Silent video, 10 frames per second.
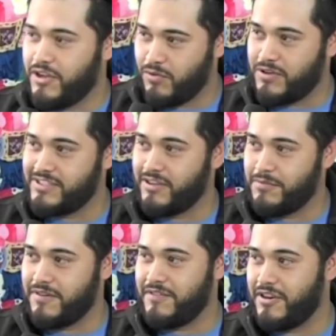There was a
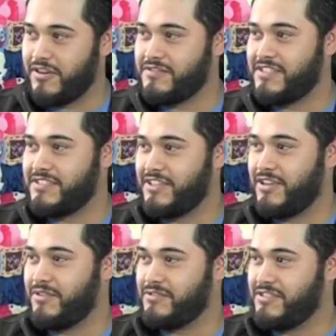little bit of nerves and, you
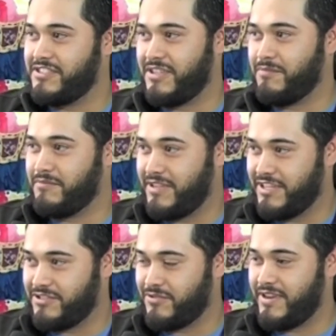know, some
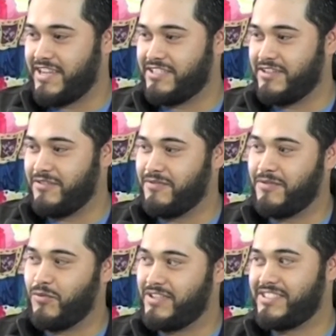initial reaction
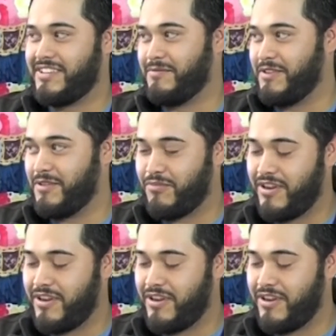of what's going to be the